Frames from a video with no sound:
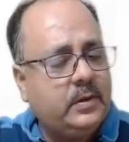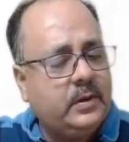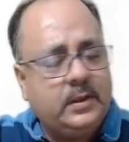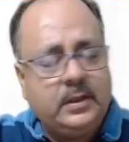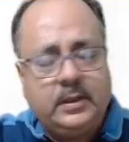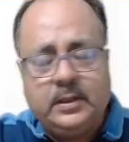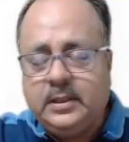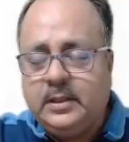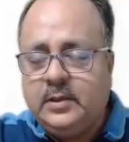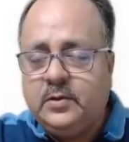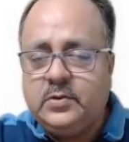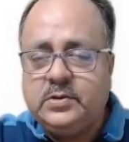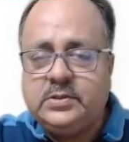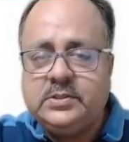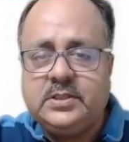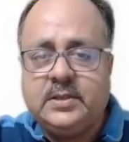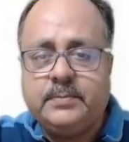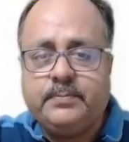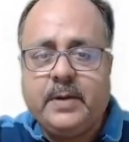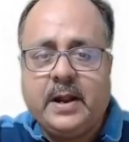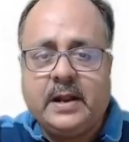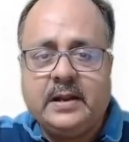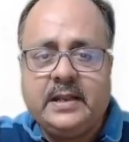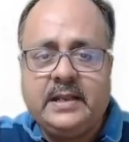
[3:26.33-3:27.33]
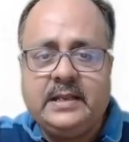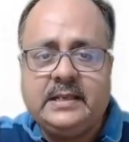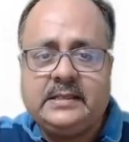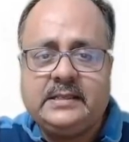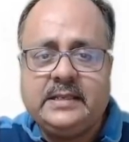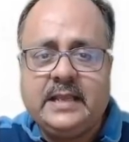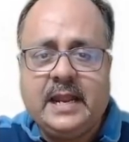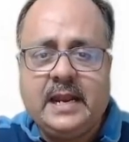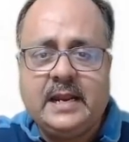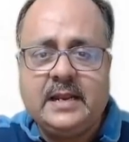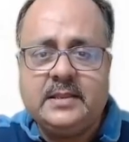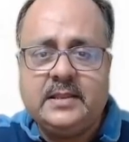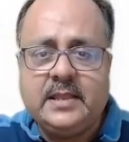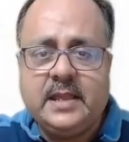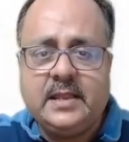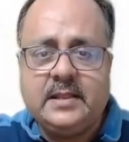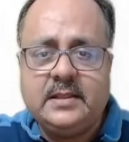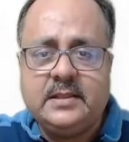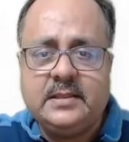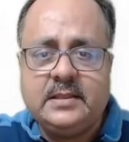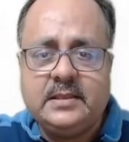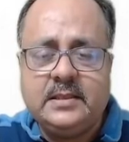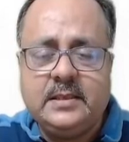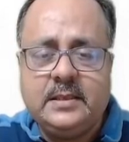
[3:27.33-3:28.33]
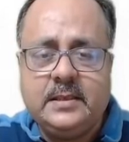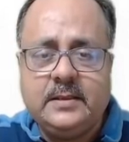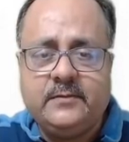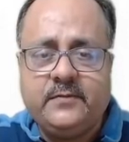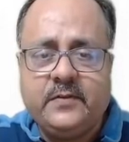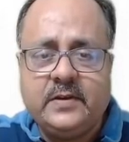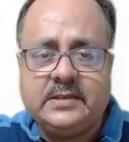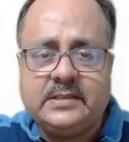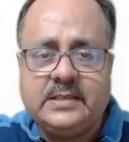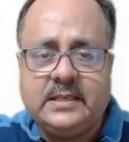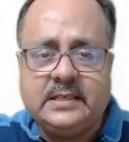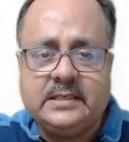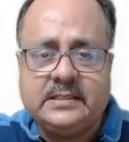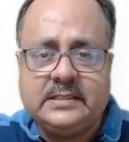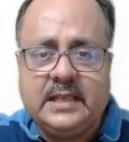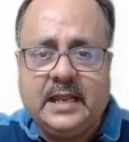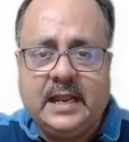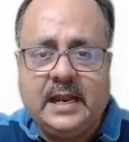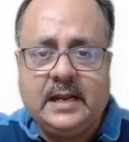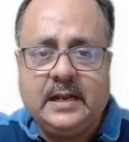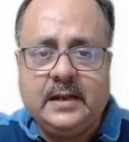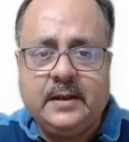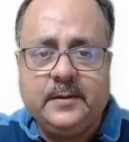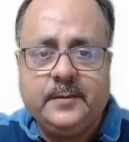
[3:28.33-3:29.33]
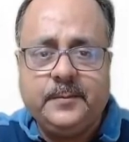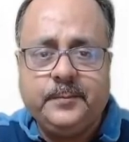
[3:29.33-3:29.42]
use the parting sand, then the facing sand,